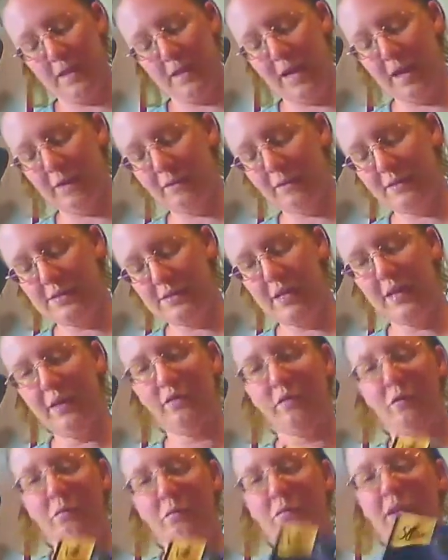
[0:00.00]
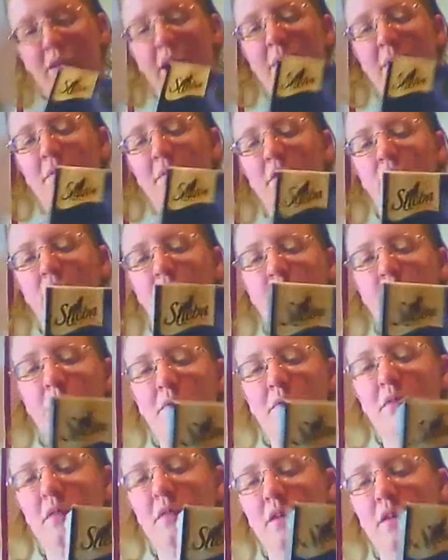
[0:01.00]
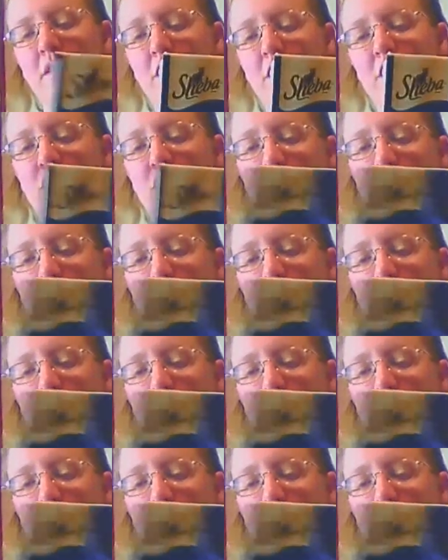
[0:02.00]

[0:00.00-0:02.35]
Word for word: I received from Sam's Club the